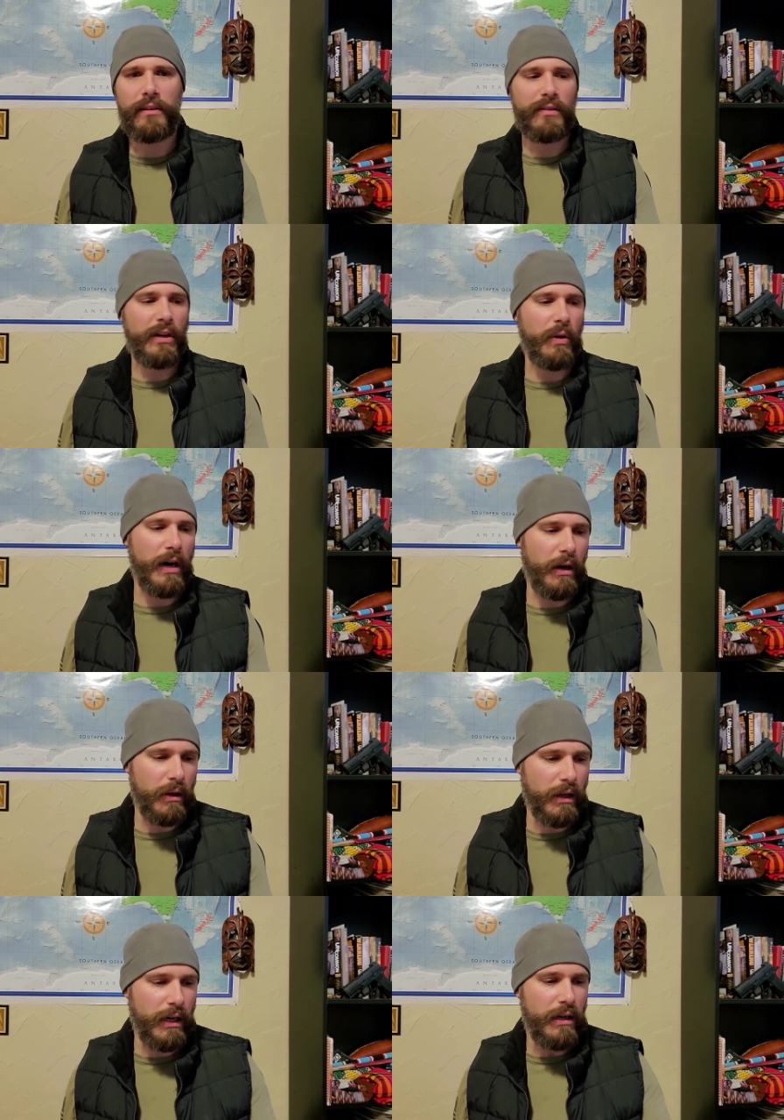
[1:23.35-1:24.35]
So
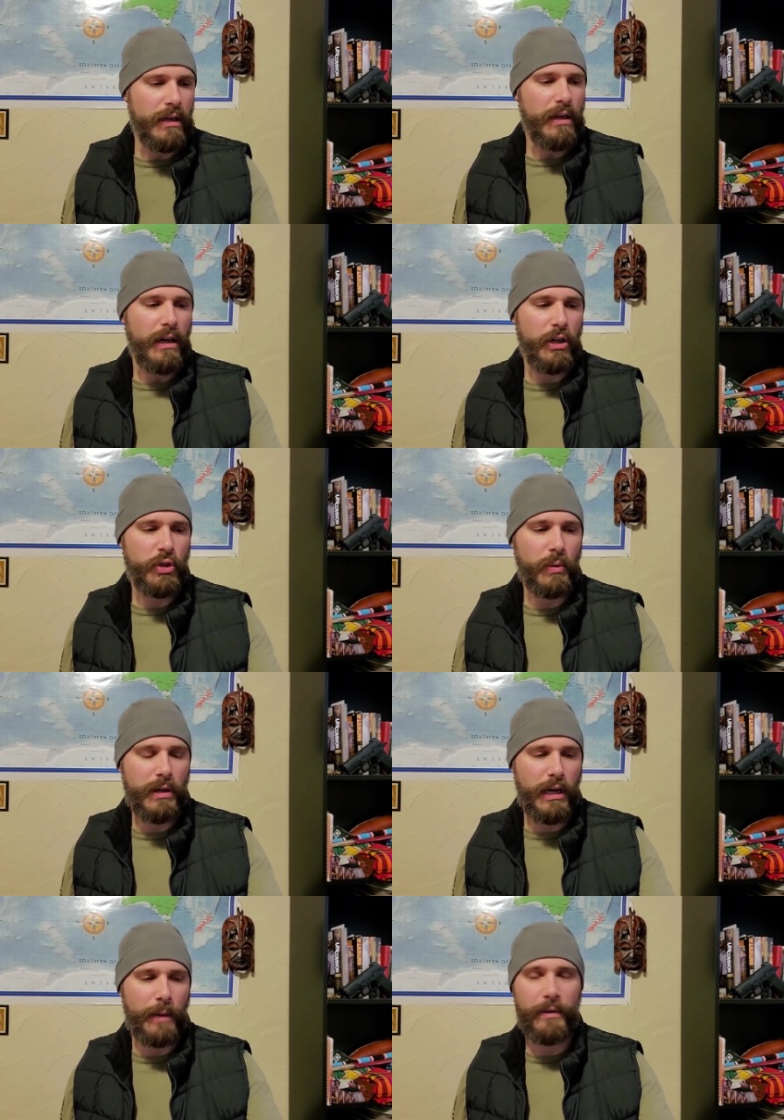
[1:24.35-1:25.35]
I'll uh, I'll show a
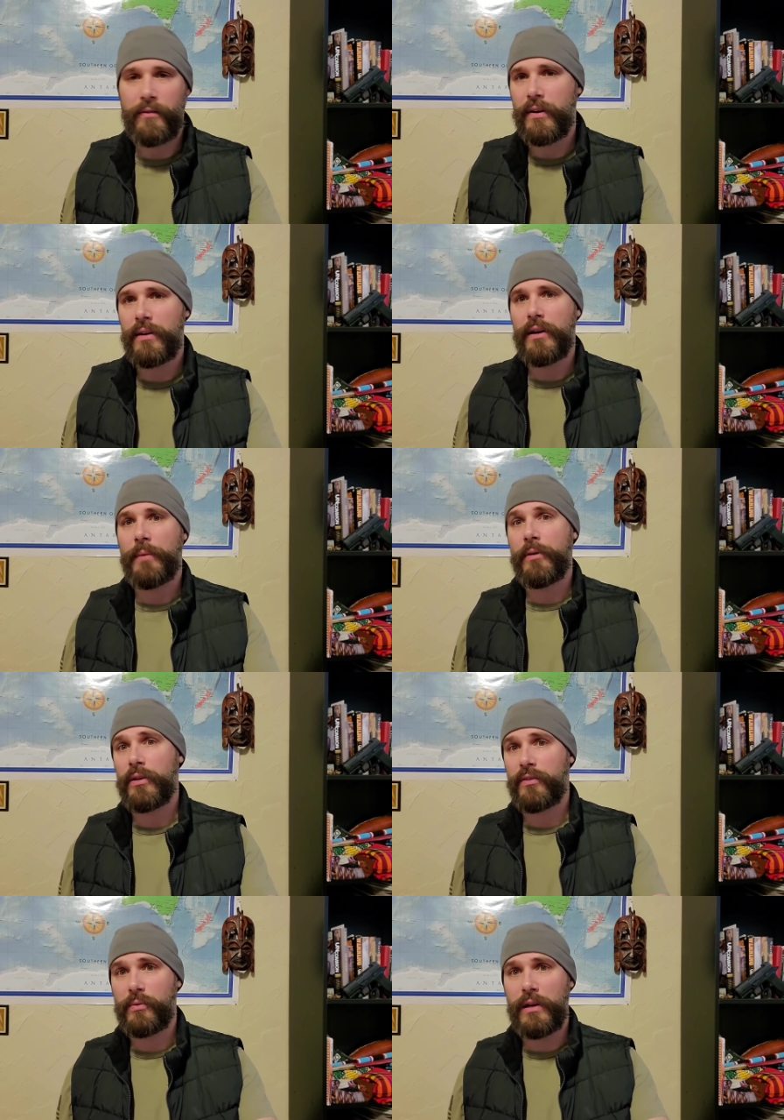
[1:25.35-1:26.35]
copy of it up here on
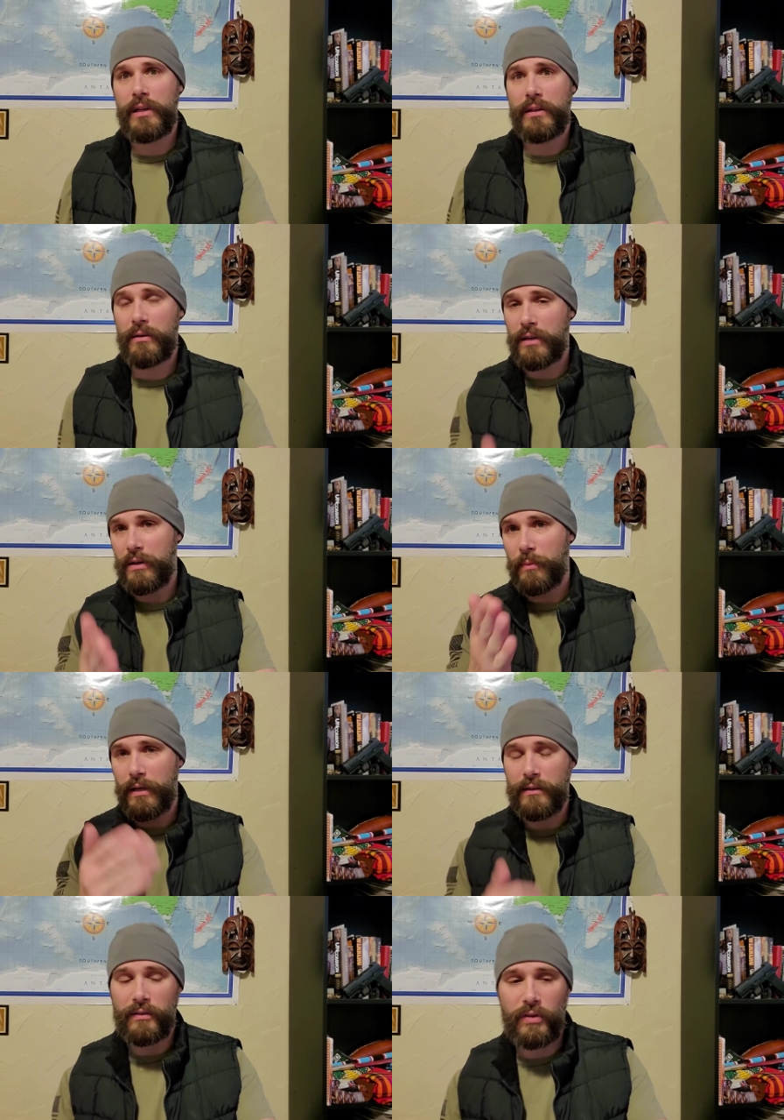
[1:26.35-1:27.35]
the screen, and I'll kind of read
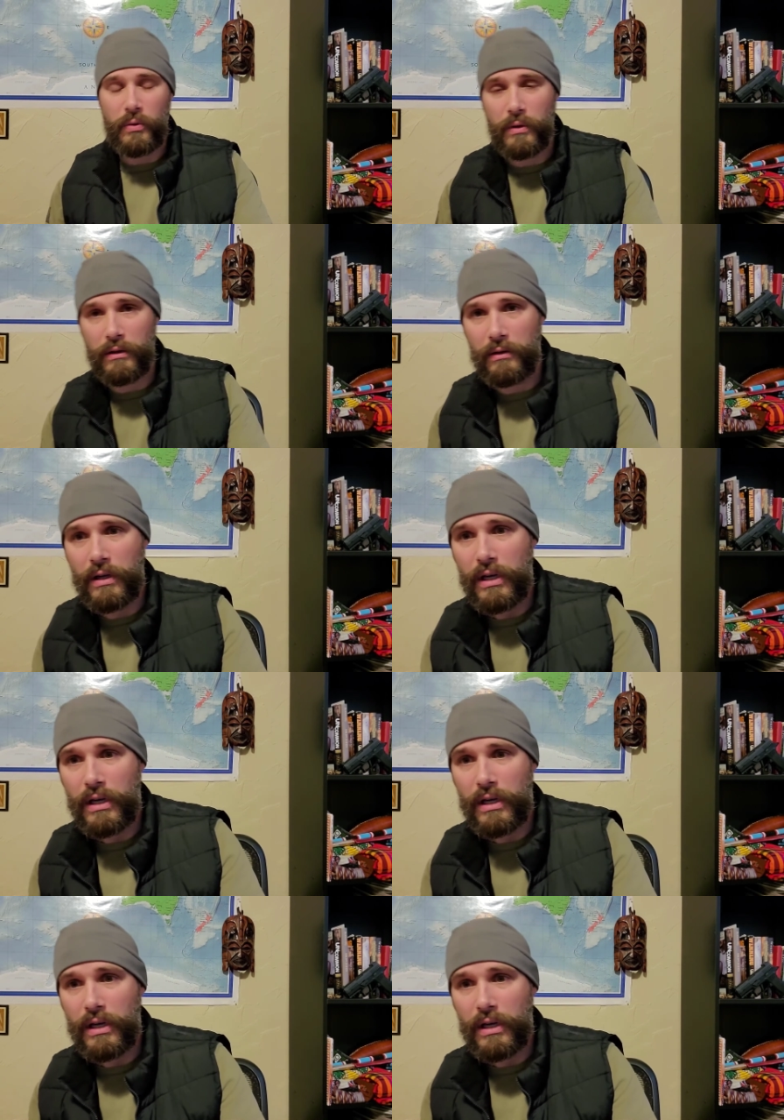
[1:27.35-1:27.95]
it just so you can